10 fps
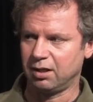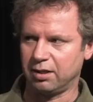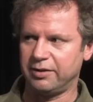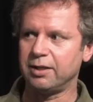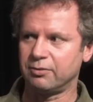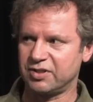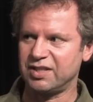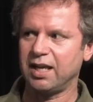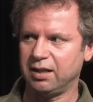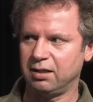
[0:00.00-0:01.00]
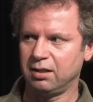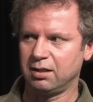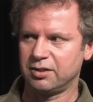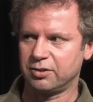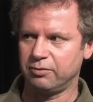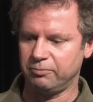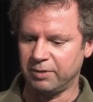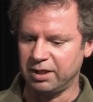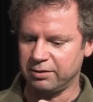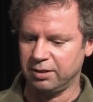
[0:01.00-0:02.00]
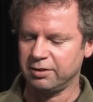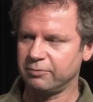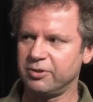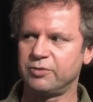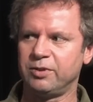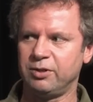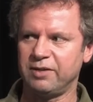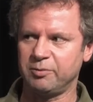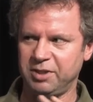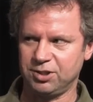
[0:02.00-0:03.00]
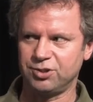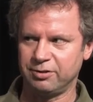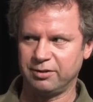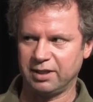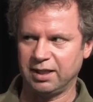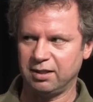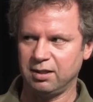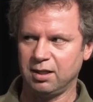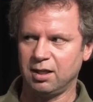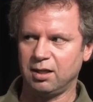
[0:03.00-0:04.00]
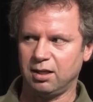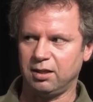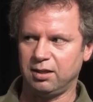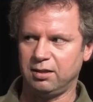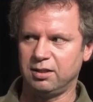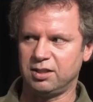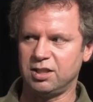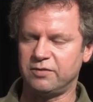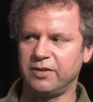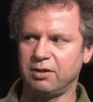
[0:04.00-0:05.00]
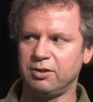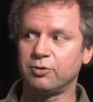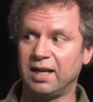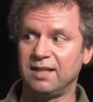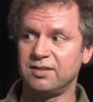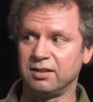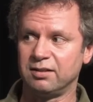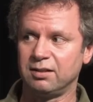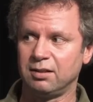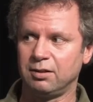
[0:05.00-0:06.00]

They don't stay. So in other words, when you have a picture in your head, it's very transient.